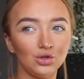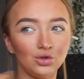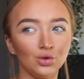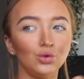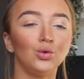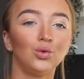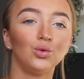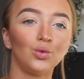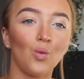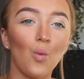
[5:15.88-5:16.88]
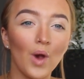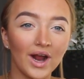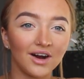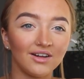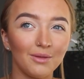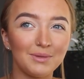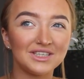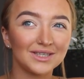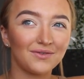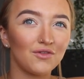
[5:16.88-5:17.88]
you know where
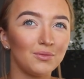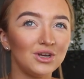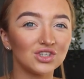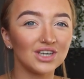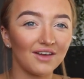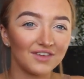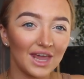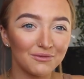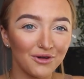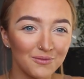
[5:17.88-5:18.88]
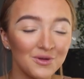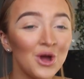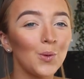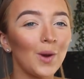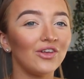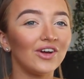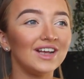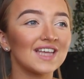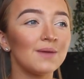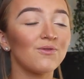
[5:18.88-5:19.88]
pieces of information have came from, whether
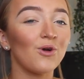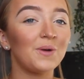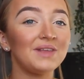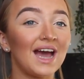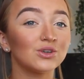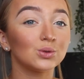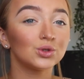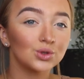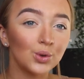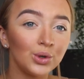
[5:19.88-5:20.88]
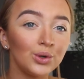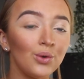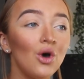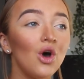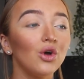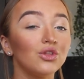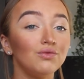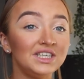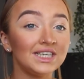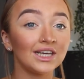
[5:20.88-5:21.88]
it's came from the actual tutorial, the
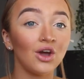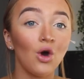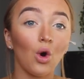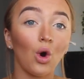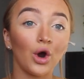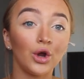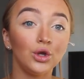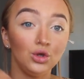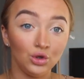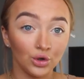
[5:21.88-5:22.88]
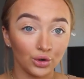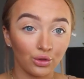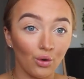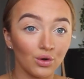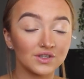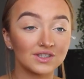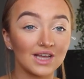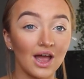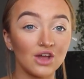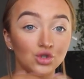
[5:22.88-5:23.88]
reading, or your thoughts
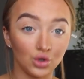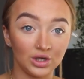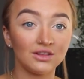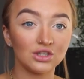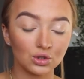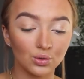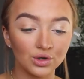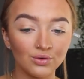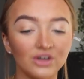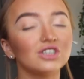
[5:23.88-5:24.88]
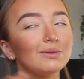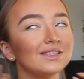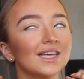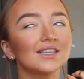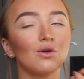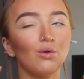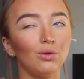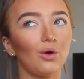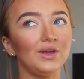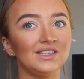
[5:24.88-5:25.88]
during the tutorial. It just makes things a
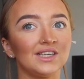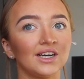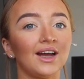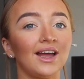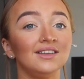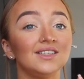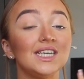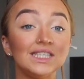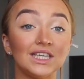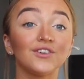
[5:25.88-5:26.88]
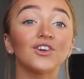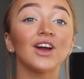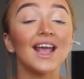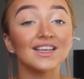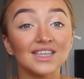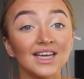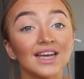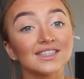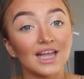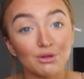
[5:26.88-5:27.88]
whole lot easier and easier for essay
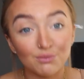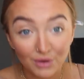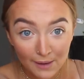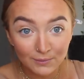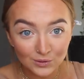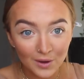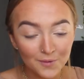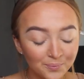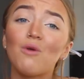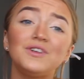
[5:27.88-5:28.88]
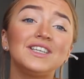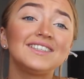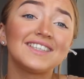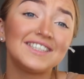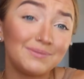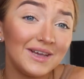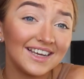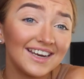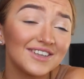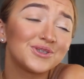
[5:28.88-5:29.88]
and assignment prep as well. Confidence in
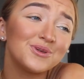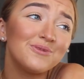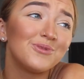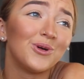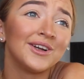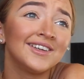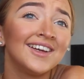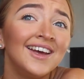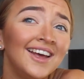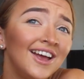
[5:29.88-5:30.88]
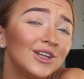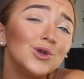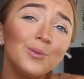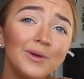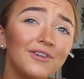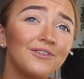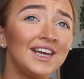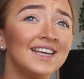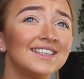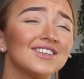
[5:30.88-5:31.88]
speaking is so important. Don't be
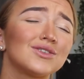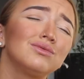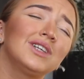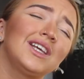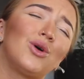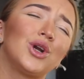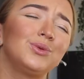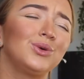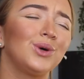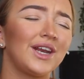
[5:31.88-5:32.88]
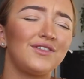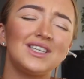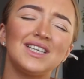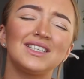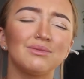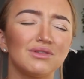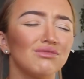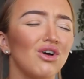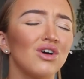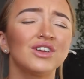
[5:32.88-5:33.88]
afraid, it's really horrible, and if you say
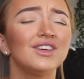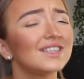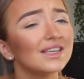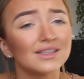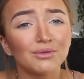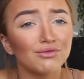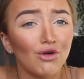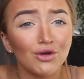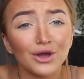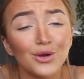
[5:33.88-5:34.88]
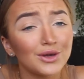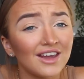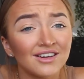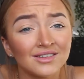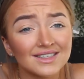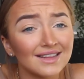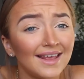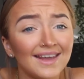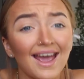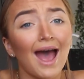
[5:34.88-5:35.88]
something wrong, you say something wrong, who cares?
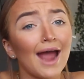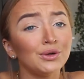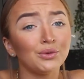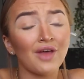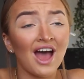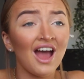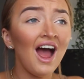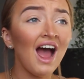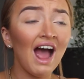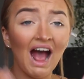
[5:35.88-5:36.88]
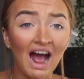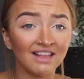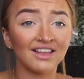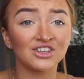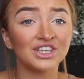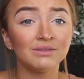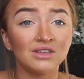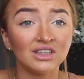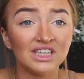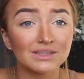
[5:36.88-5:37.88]
Like, I know that I literally
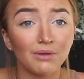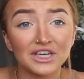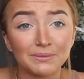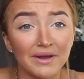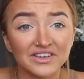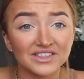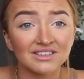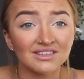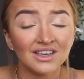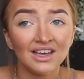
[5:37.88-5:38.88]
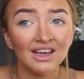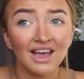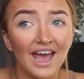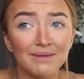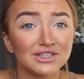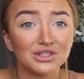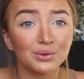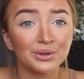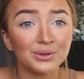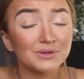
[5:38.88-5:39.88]
am the least smartest person in my
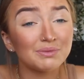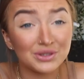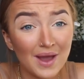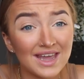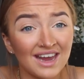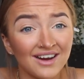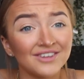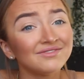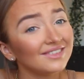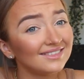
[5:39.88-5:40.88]
tutorials, but do I care?